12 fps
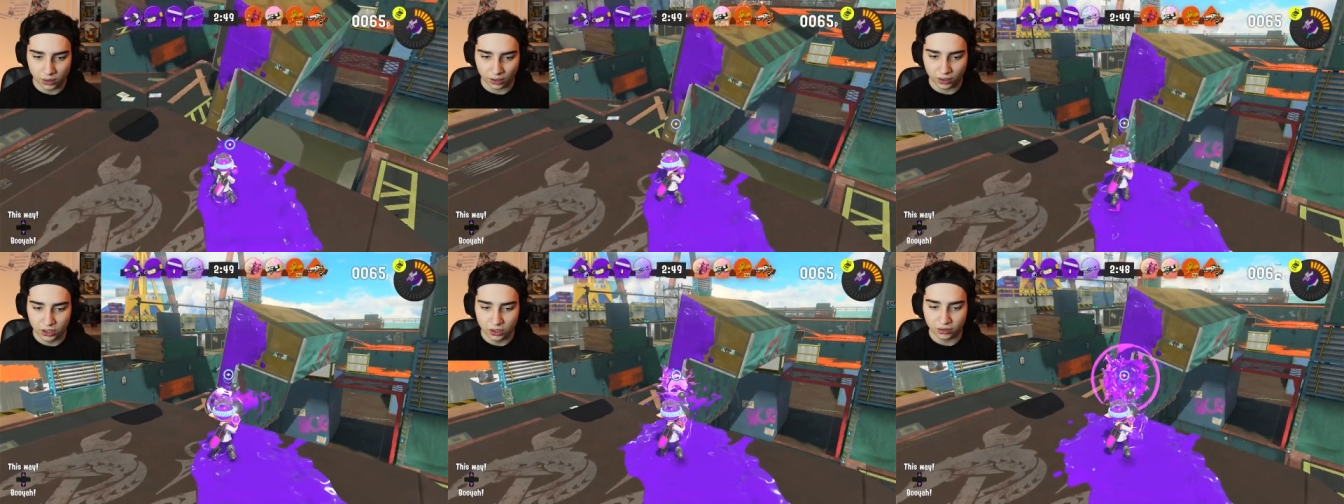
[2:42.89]

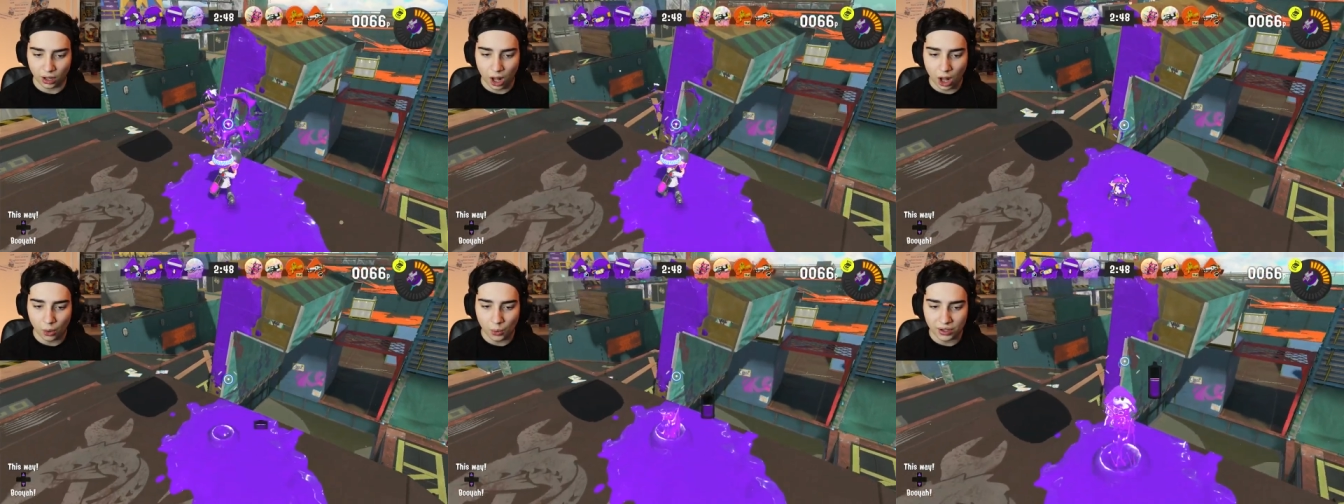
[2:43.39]
Look, there's
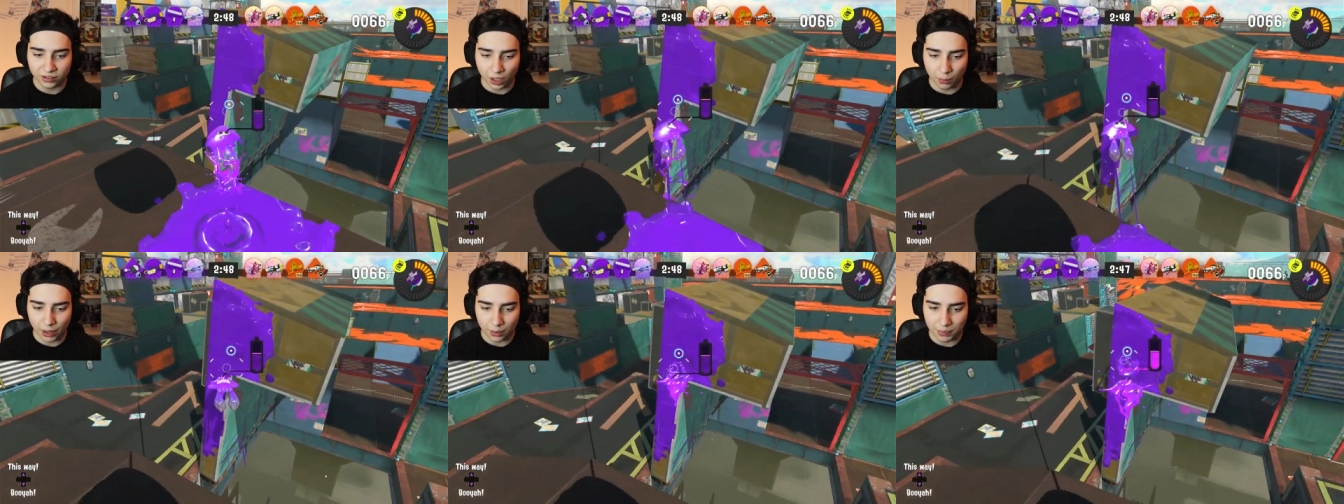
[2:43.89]
always
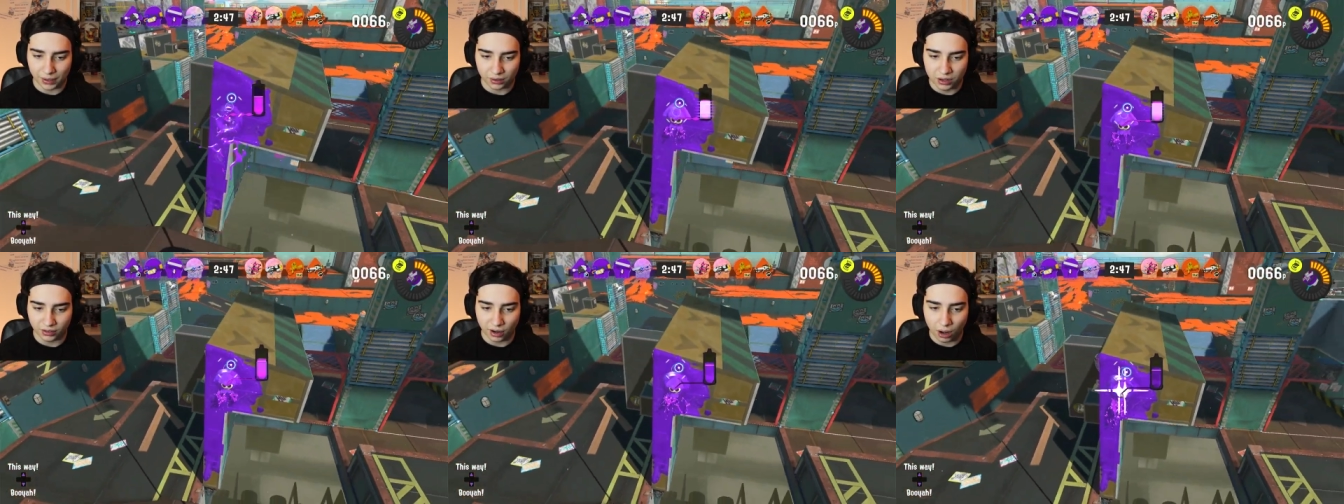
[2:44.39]
someone up here.
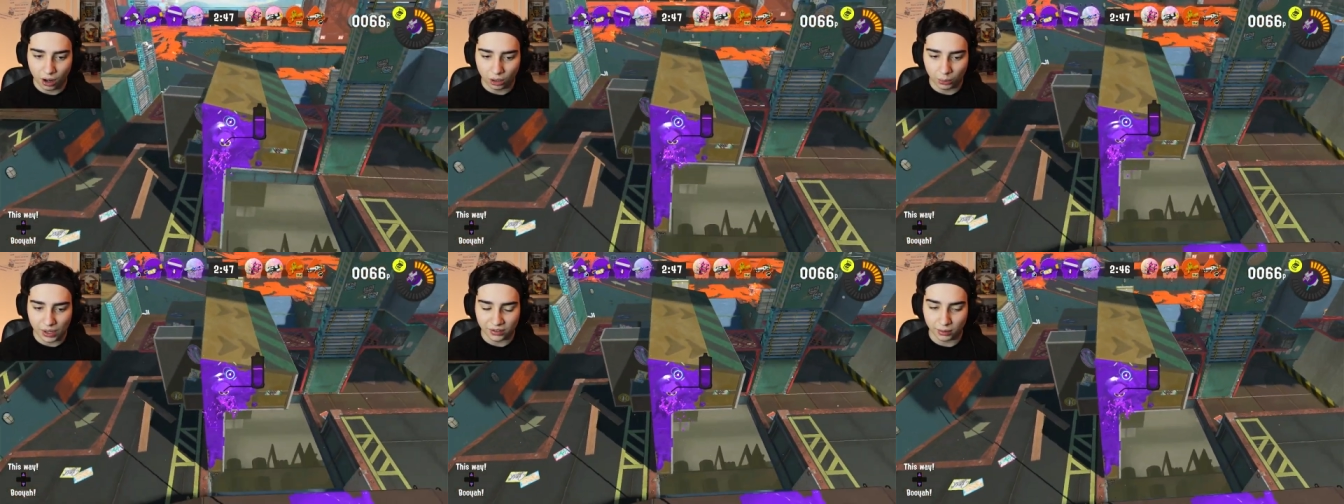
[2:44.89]
There's
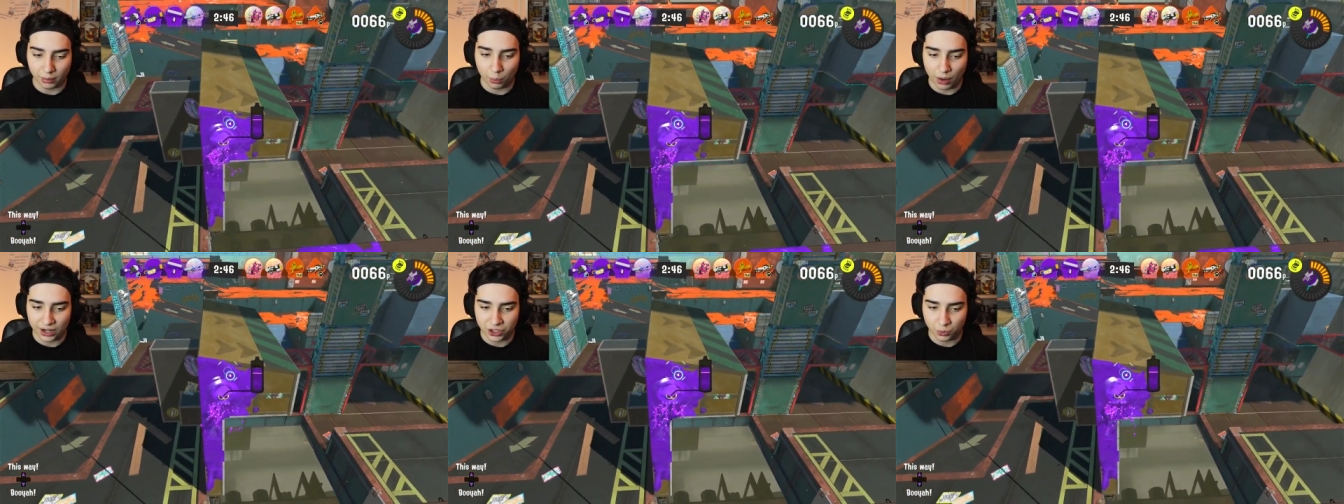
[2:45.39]
always someone.
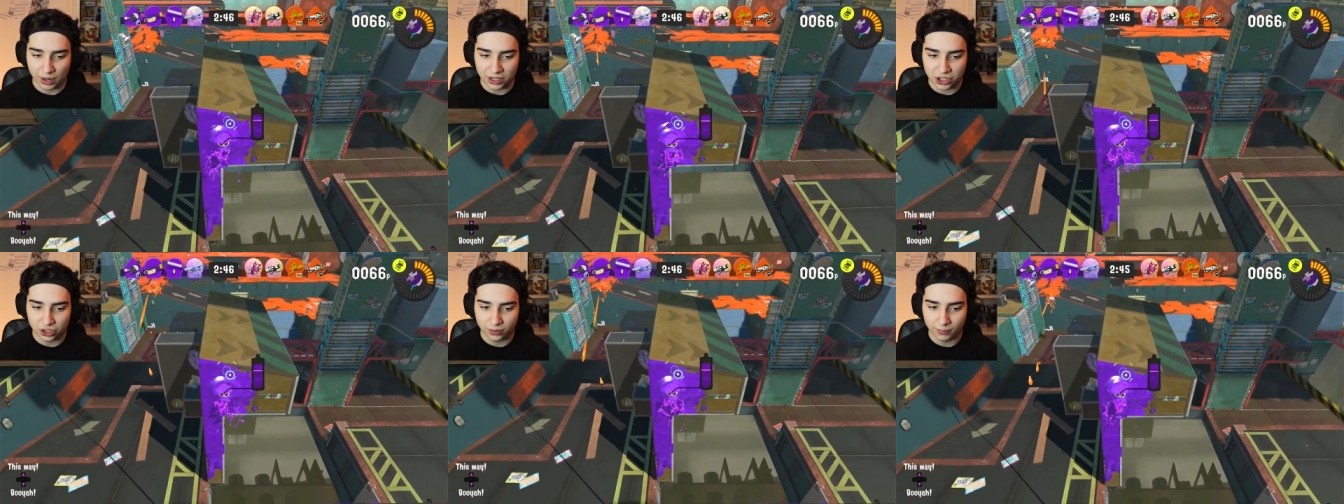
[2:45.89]
Watch,
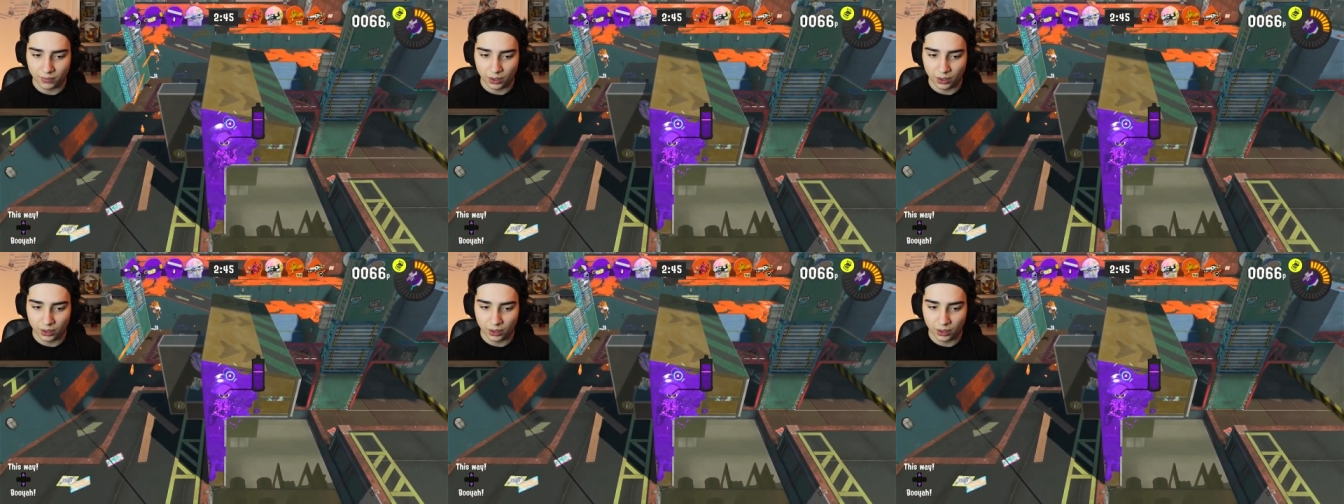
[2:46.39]
watch.